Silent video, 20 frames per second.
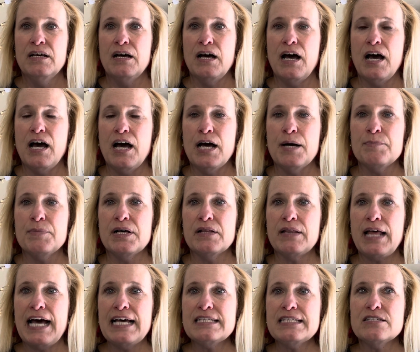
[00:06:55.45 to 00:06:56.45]

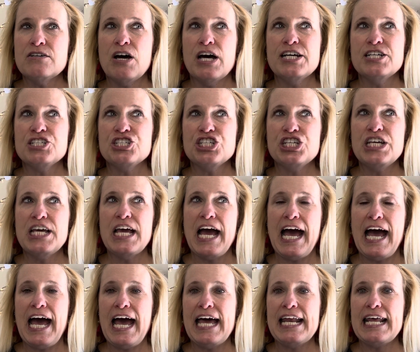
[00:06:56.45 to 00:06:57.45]
Last night she
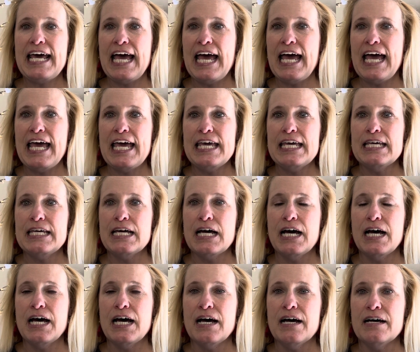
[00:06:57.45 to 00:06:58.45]
had
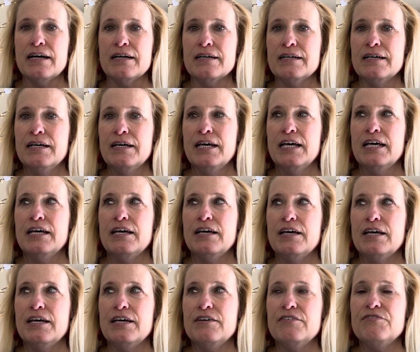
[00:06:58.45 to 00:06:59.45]
a
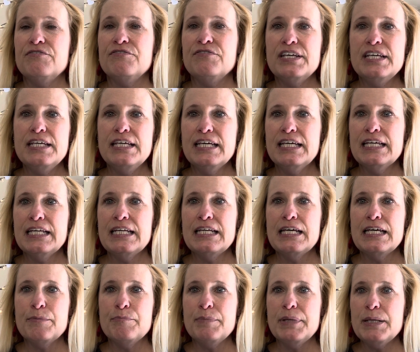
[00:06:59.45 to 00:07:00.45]
vegan
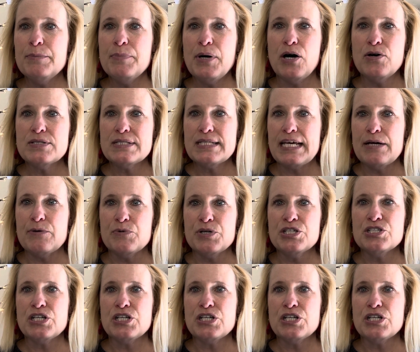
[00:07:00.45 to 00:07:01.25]
meatball sandwich.